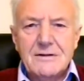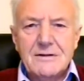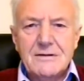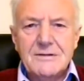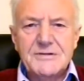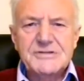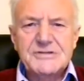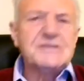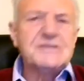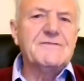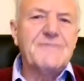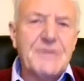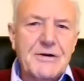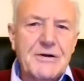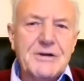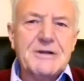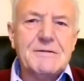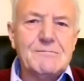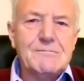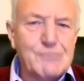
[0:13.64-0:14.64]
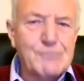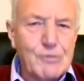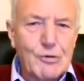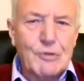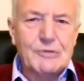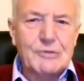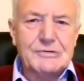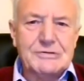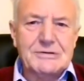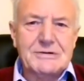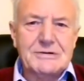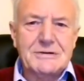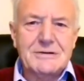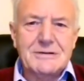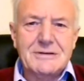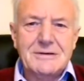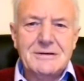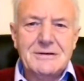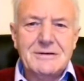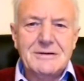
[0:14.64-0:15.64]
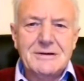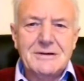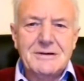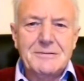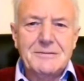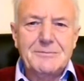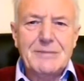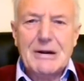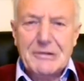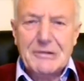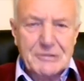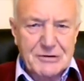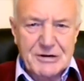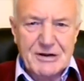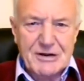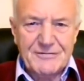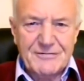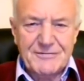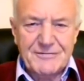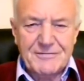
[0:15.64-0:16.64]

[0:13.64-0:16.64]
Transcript: This is a very important paragraph,